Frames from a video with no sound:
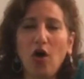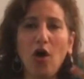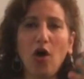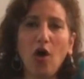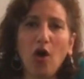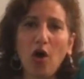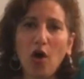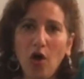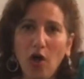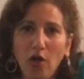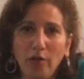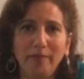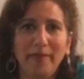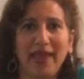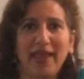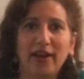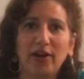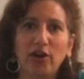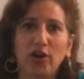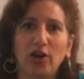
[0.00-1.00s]
all
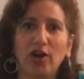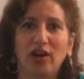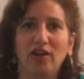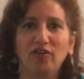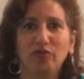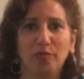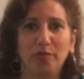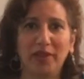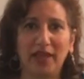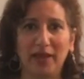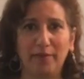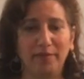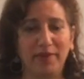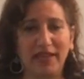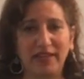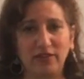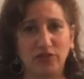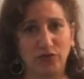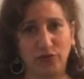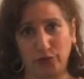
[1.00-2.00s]
manner of
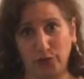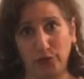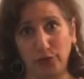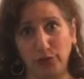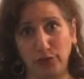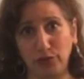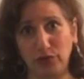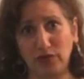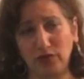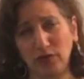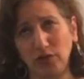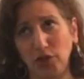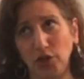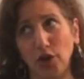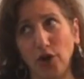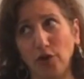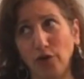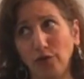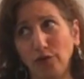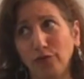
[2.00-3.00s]
plant-based foods, you
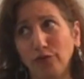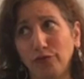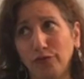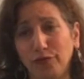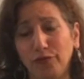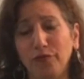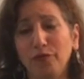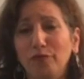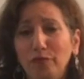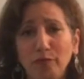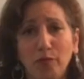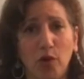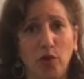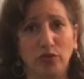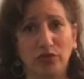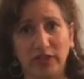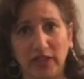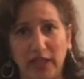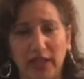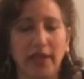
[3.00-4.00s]
know,
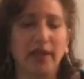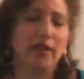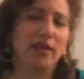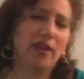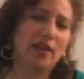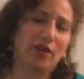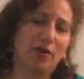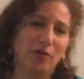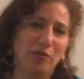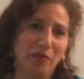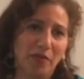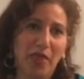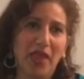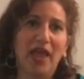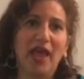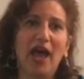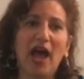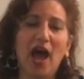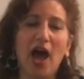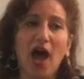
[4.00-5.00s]
mostly, you
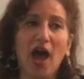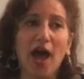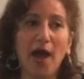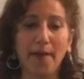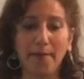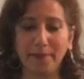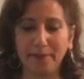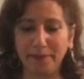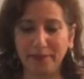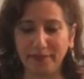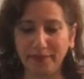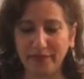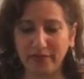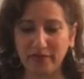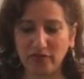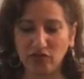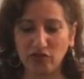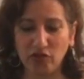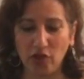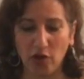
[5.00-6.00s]
know.
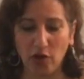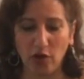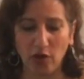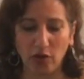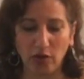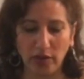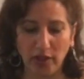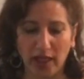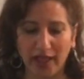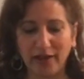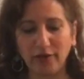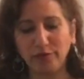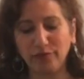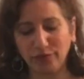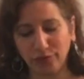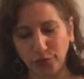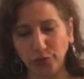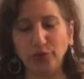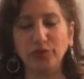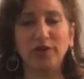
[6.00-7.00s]
So like
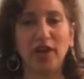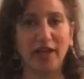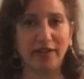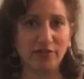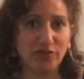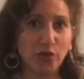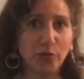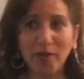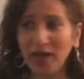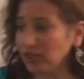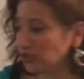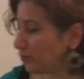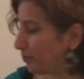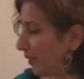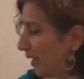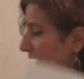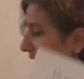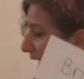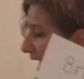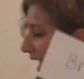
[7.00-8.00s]
fruit, not so much,
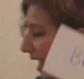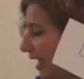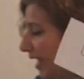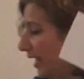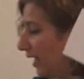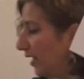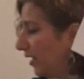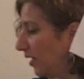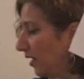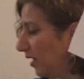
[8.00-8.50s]
but hey,